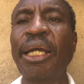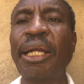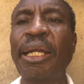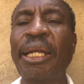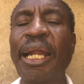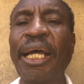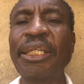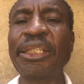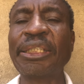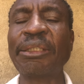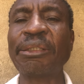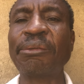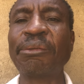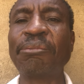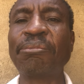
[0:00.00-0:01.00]
Last
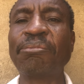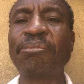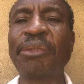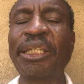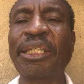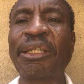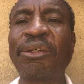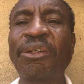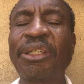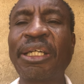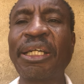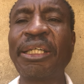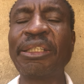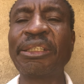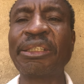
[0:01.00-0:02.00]
but not
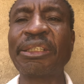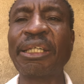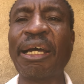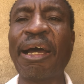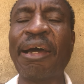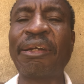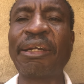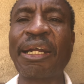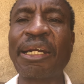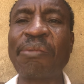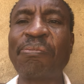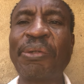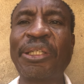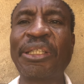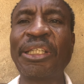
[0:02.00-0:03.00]
least, under
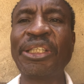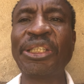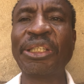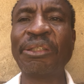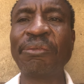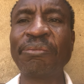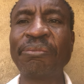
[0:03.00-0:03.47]
repetition,